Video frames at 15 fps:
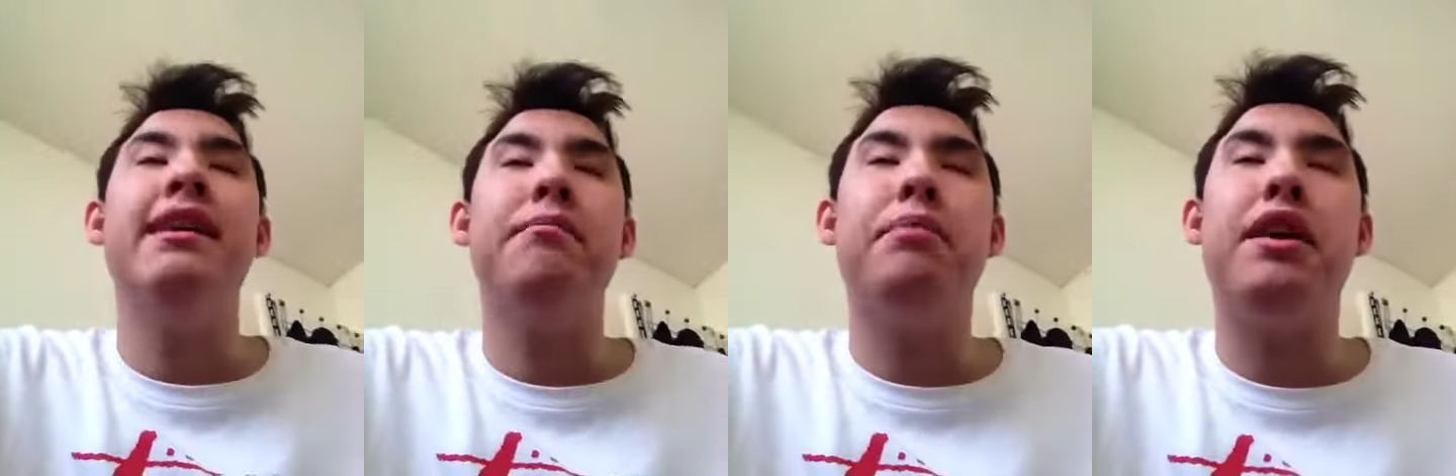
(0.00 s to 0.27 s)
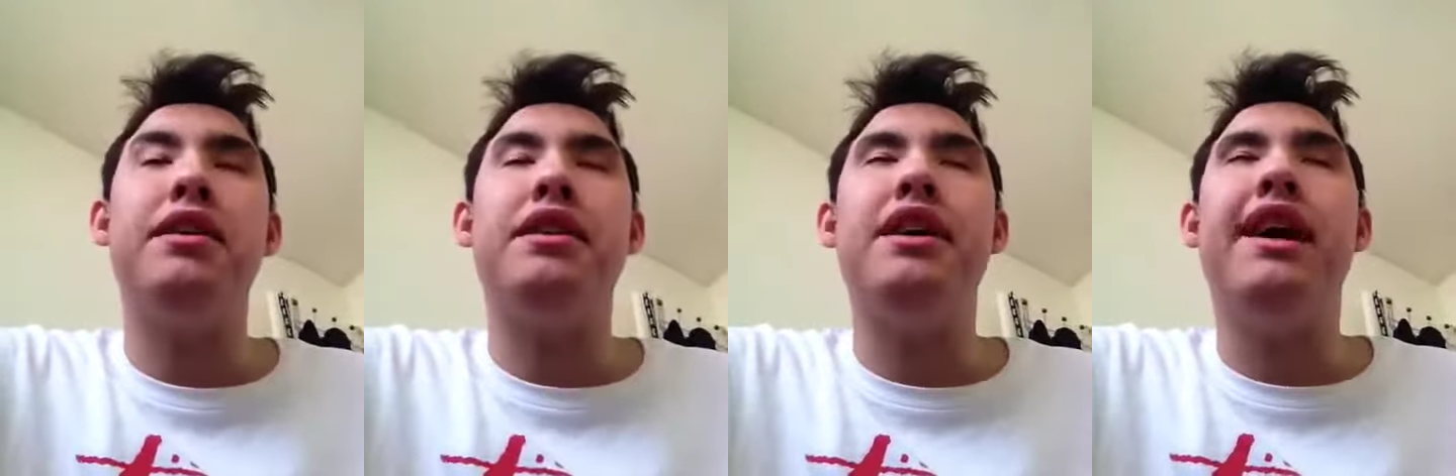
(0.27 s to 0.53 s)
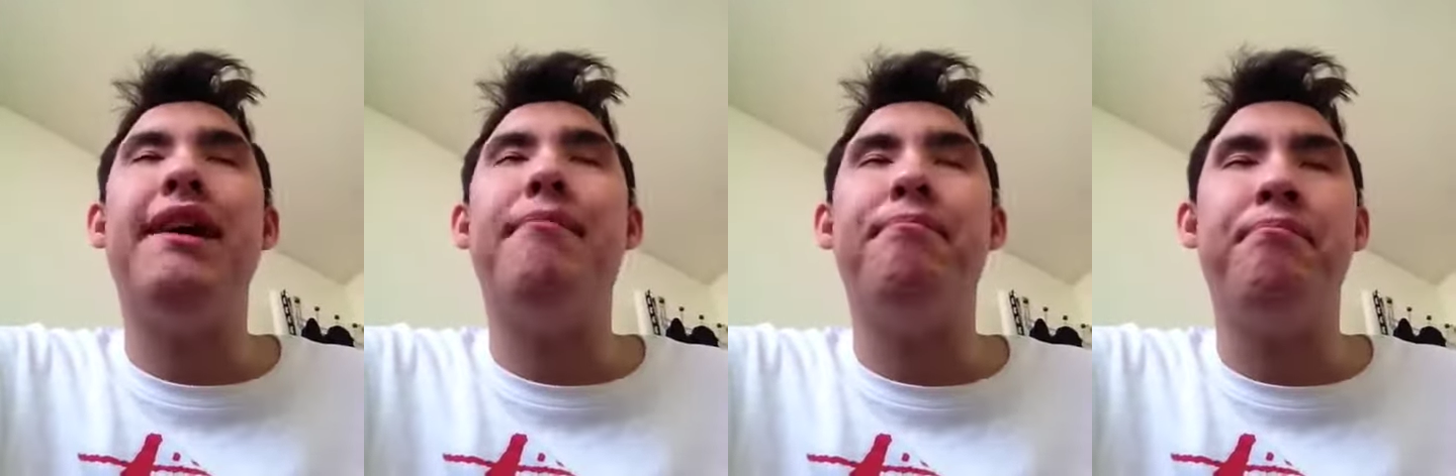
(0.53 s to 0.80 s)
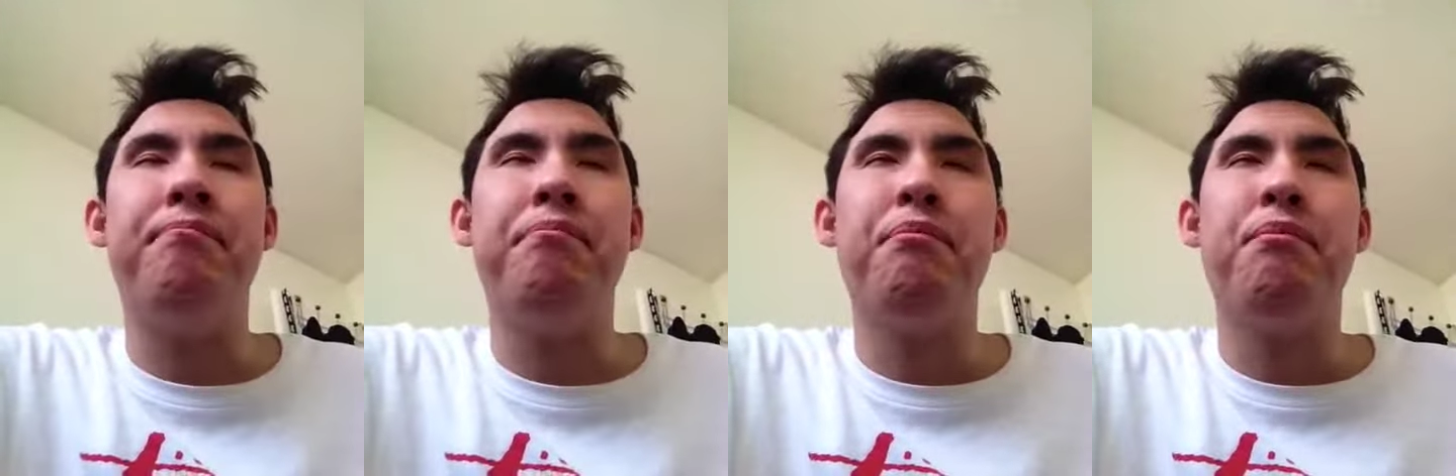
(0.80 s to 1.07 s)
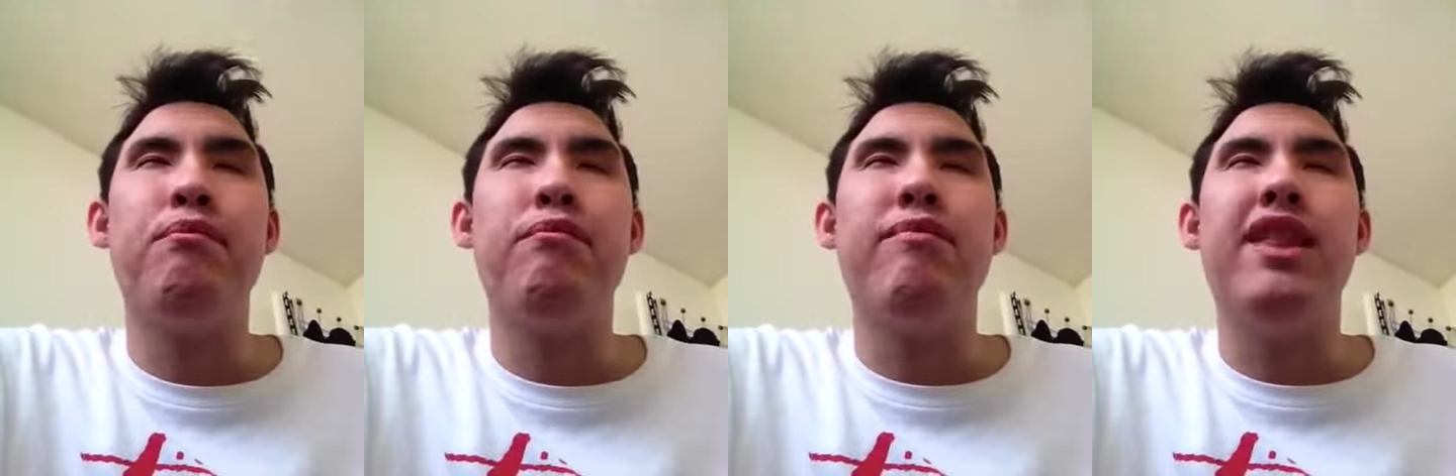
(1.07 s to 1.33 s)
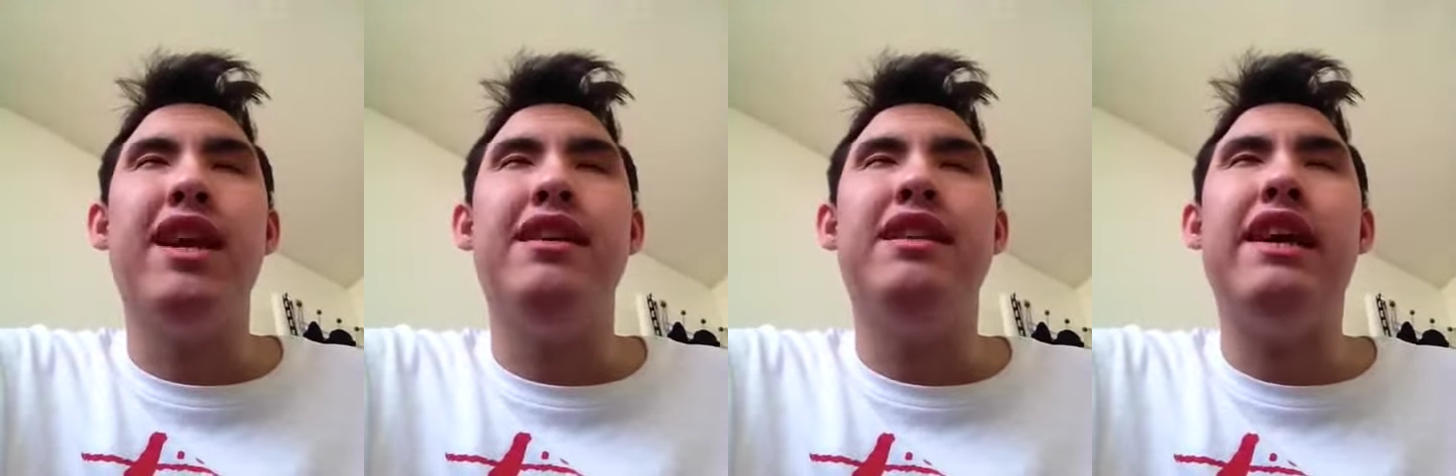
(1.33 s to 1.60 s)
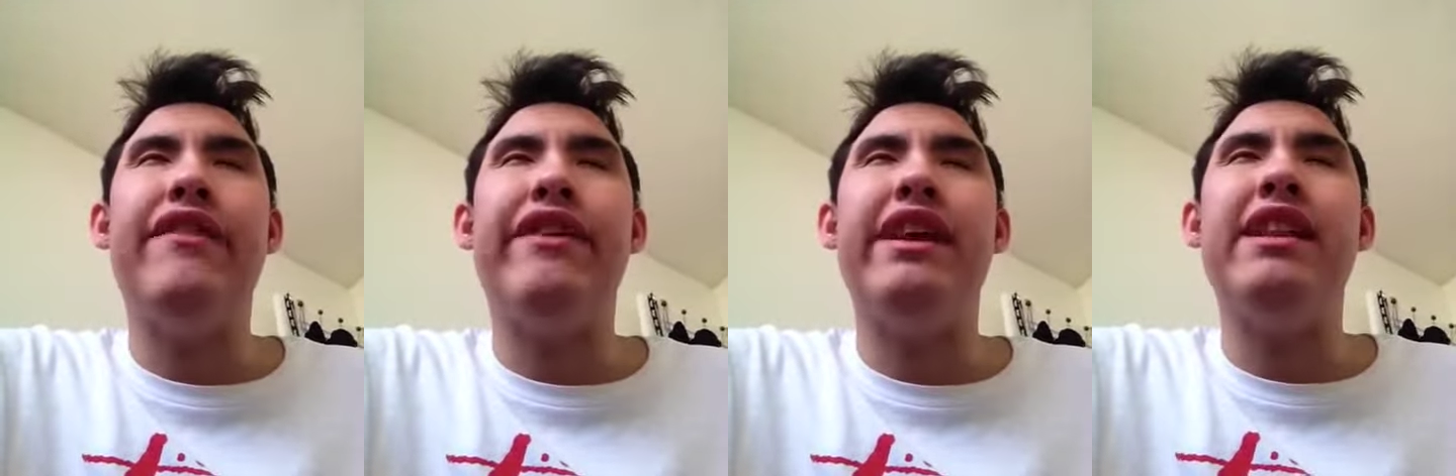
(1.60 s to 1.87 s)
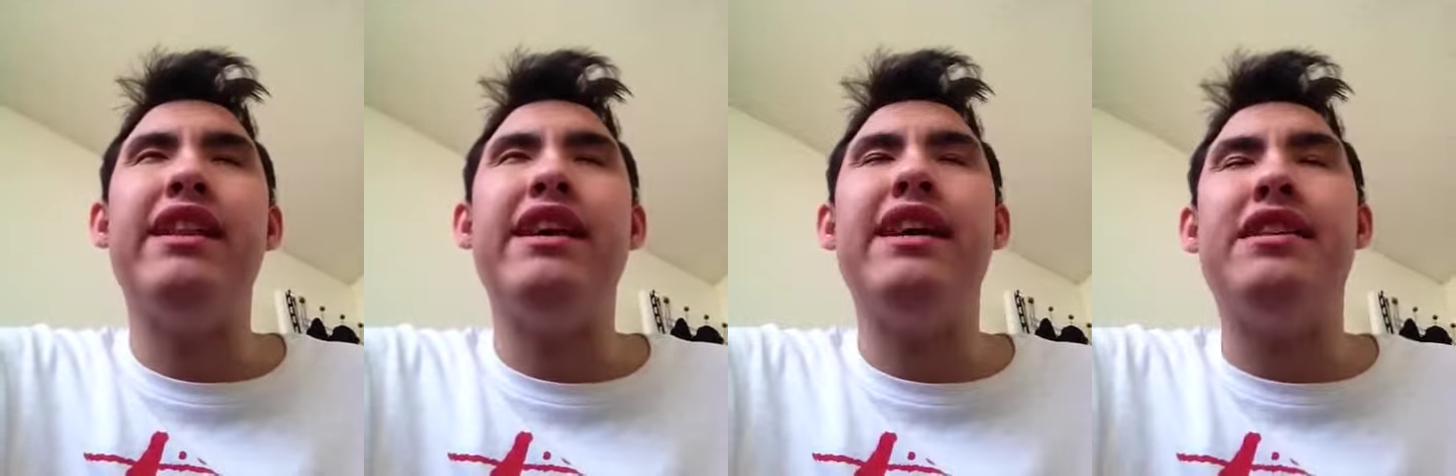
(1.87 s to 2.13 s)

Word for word: But um, definitely,